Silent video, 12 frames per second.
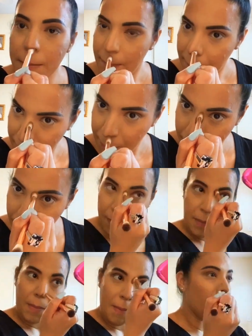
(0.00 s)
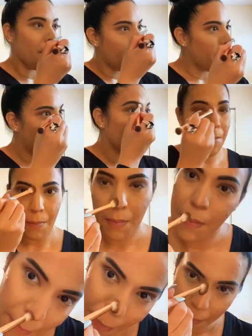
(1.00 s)
in Debutante.
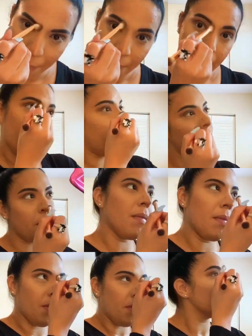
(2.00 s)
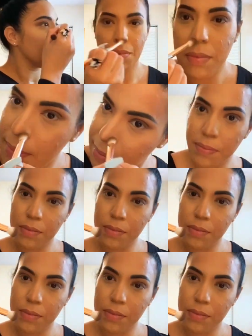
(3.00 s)
I like this bronzer better for my